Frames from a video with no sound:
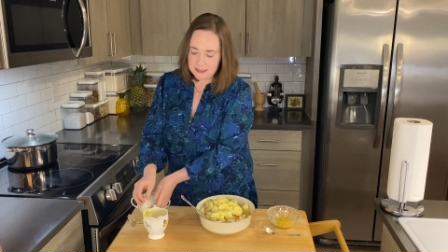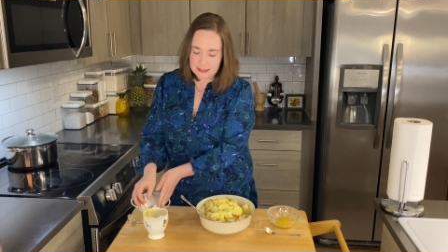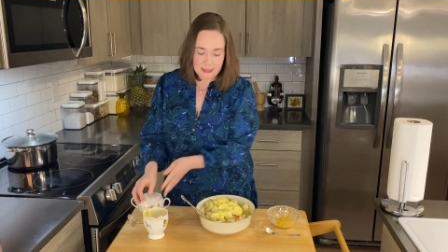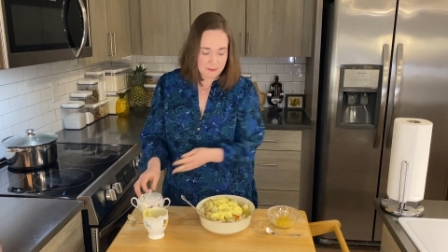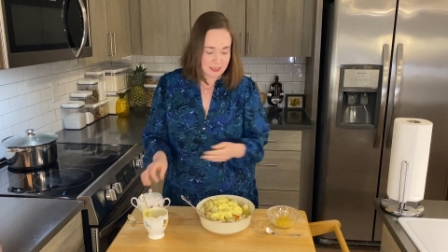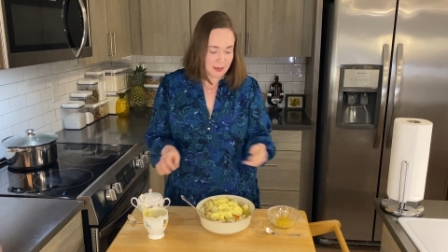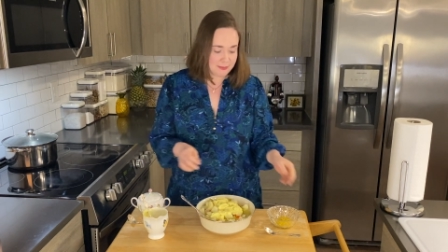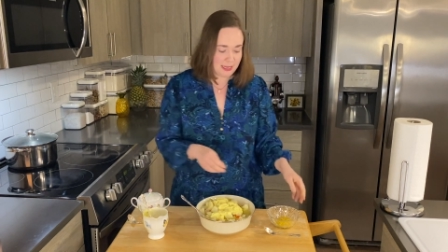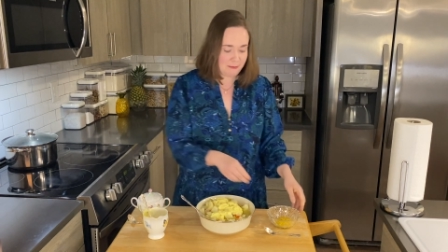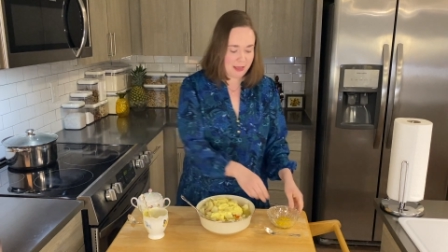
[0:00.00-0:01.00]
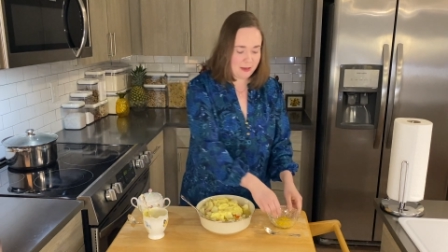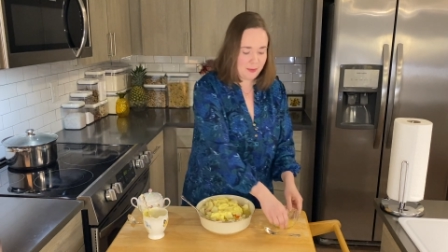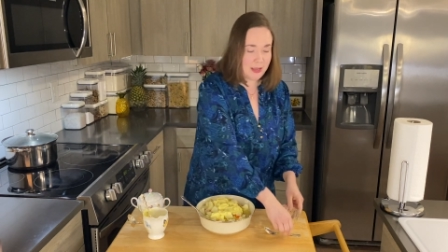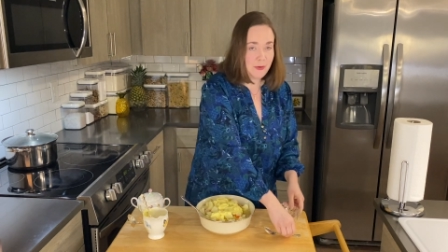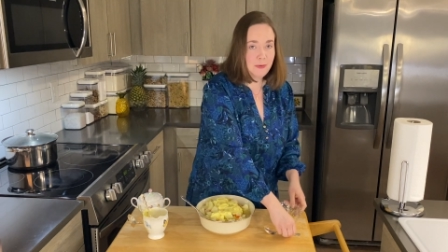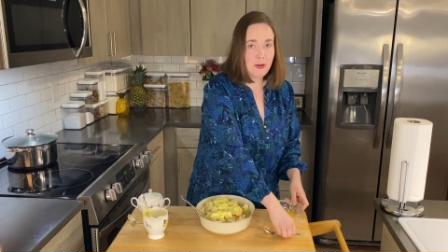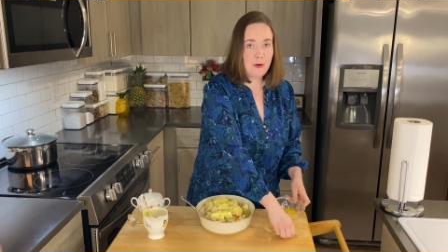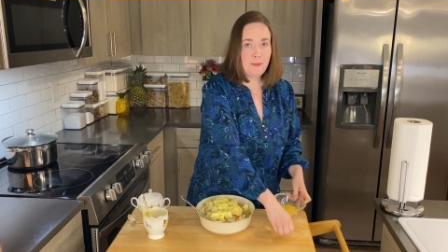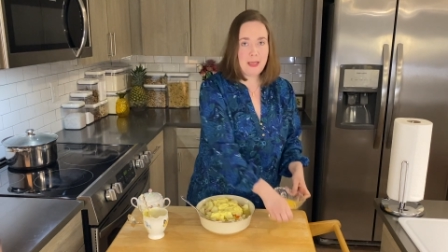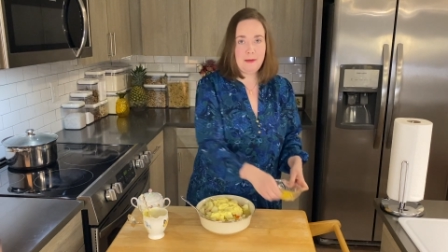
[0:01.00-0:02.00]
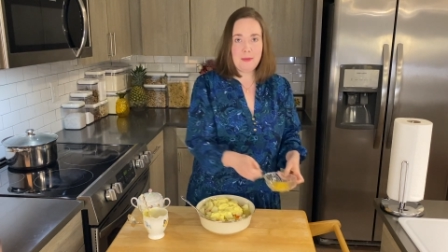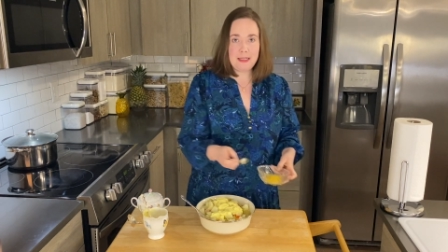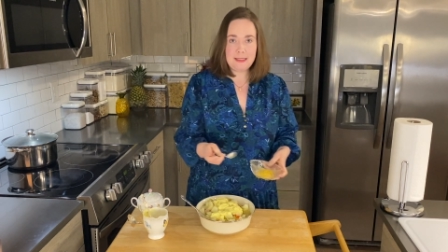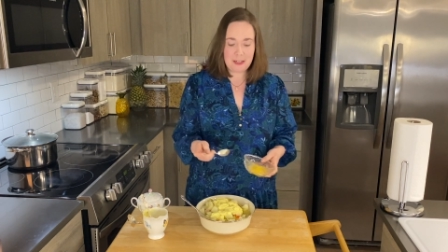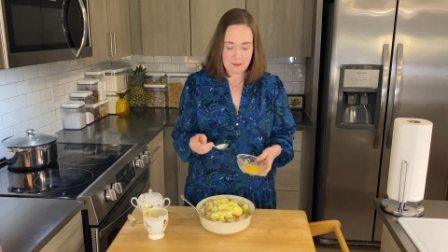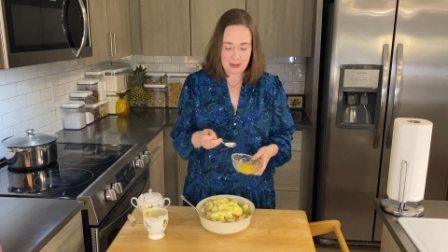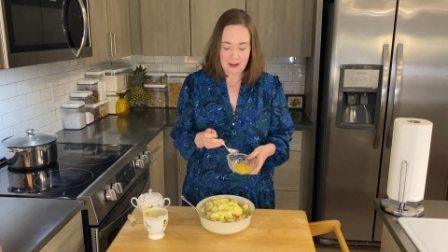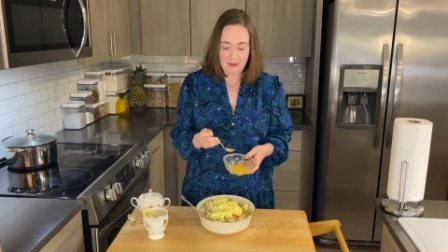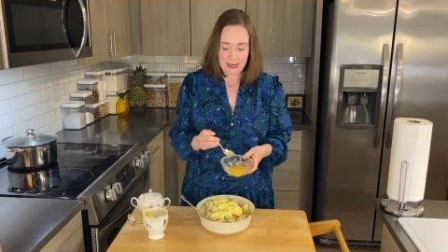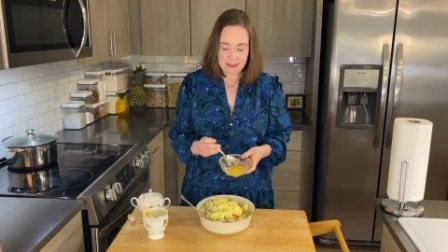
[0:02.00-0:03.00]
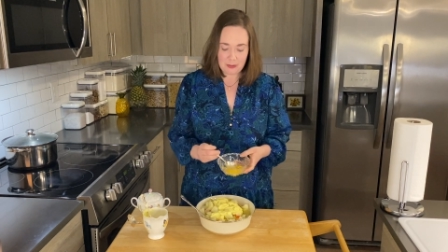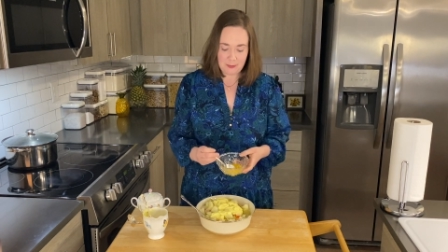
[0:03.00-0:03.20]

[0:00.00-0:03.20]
Sometimes I make my own homemade mustard, but I've also